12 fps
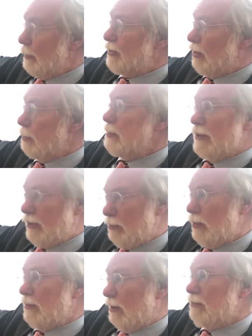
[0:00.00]
And the metropolis,
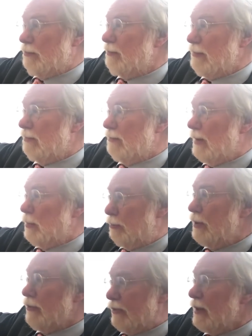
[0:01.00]

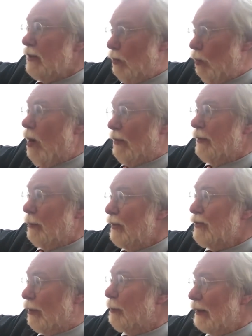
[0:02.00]
Britain's only got one
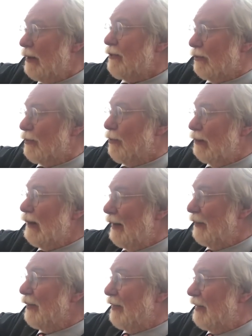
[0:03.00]
metropolis, it's called
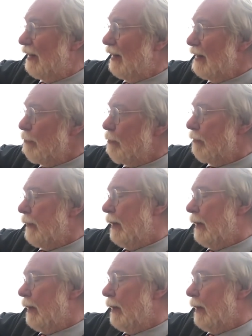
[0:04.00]
London, right?